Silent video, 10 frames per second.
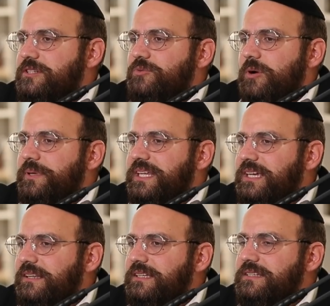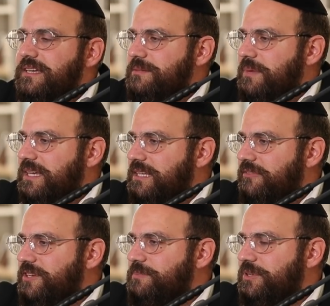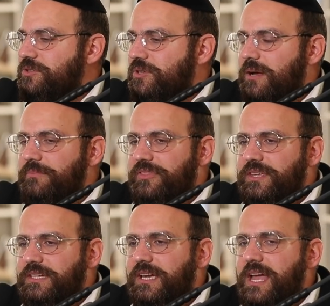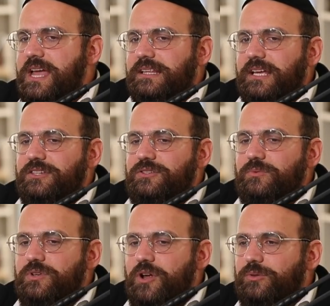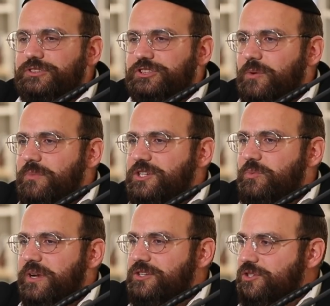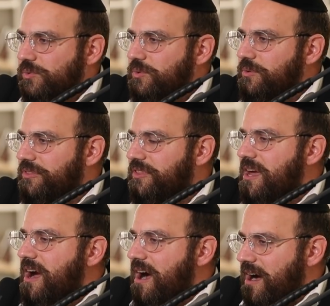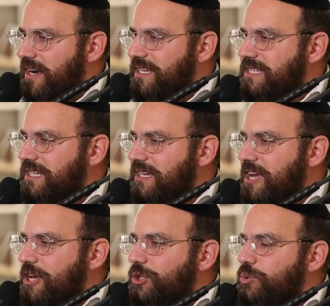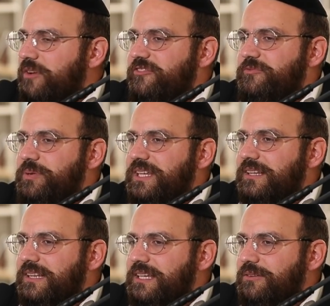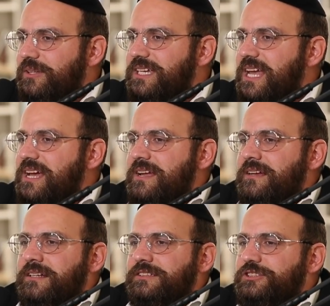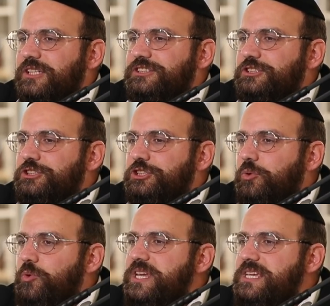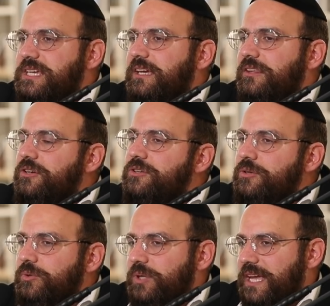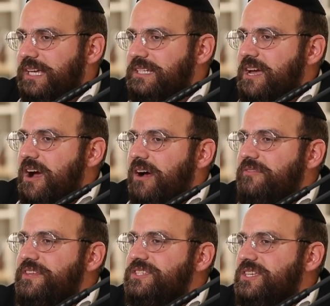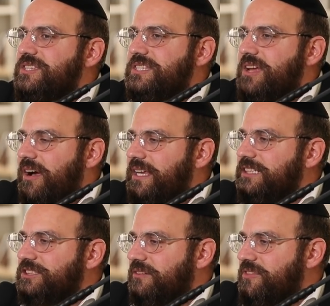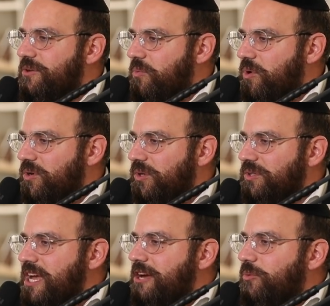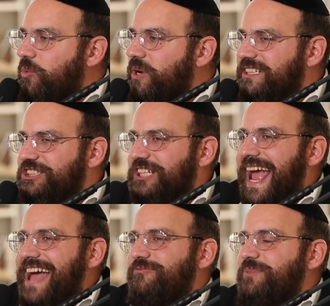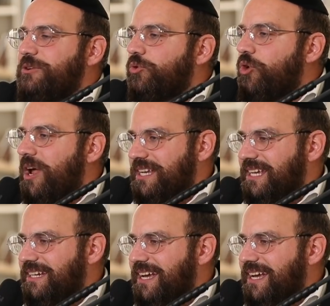you grew up in England, it doesn't make a difference, but you come thinking that you know so much when in truth, honesty, you have been literally just drinking the Kool-Aid of the societies of the world which have been running